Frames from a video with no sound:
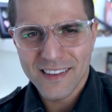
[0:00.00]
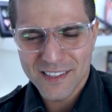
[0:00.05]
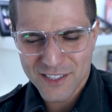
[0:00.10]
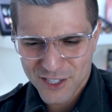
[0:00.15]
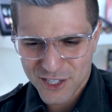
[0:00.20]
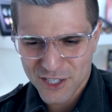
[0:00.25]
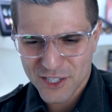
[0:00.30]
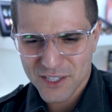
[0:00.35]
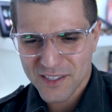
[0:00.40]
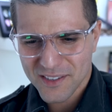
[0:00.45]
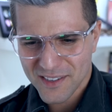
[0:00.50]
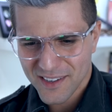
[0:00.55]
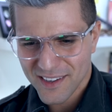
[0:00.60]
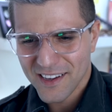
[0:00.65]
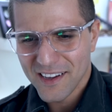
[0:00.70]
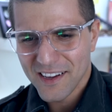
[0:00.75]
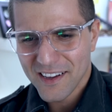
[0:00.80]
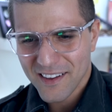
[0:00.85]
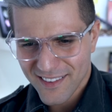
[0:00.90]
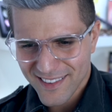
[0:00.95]
let's just,
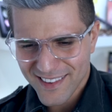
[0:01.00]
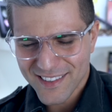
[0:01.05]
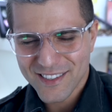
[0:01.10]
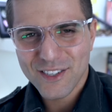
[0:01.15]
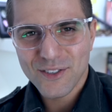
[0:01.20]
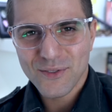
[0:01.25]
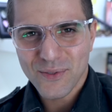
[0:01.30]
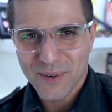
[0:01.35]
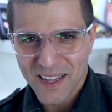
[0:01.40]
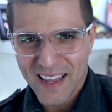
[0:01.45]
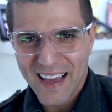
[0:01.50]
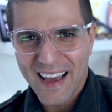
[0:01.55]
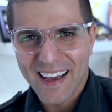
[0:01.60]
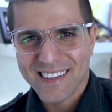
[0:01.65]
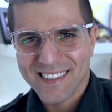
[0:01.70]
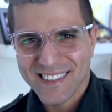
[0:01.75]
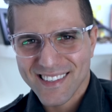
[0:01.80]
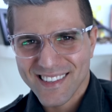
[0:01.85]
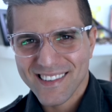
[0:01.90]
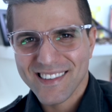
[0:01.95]
let's just
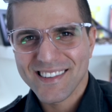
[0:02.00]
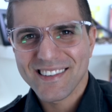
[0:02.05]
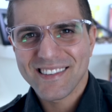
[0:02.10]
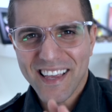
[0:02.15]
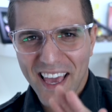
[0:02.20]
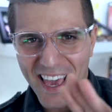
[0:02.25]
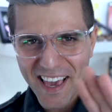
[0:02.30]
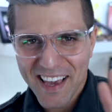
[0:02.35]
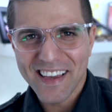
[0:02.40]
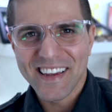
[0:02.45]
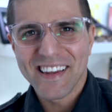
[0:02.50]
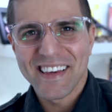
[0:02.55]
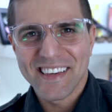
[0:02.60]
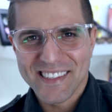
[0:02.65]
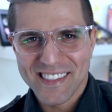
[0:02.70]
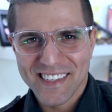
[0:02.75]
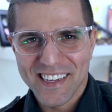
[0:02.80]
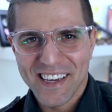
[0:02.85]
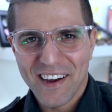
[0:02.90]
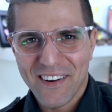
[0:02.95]
relax. Take it
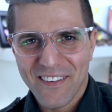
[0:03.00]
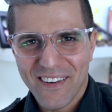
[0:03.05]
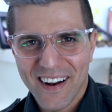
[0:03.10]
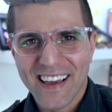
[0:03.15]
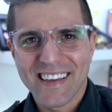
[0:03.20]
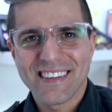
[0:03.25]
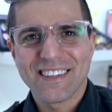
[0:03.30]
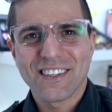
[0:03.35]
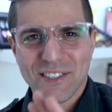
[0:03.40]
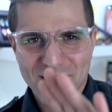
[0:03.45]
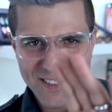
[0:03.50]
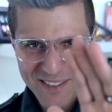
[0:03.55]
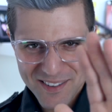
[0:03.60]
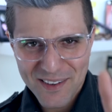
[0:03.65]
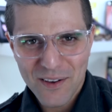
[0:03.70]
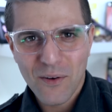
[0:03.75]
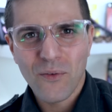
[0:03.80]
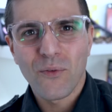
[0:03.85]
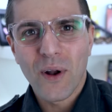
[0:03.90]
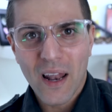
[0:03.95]
easy, all right? Just
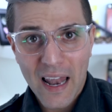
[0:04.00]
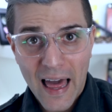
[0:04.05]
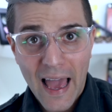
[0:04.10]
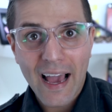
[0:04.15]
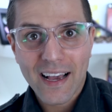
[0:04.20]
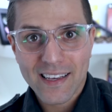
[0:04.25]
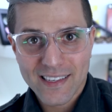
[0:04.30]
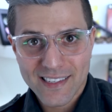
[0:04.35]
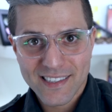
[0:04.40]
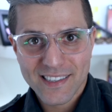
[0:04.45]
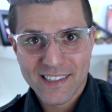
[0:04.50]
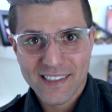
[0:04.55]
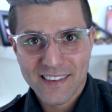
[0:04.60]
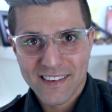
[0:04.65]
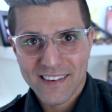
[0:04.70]
relax.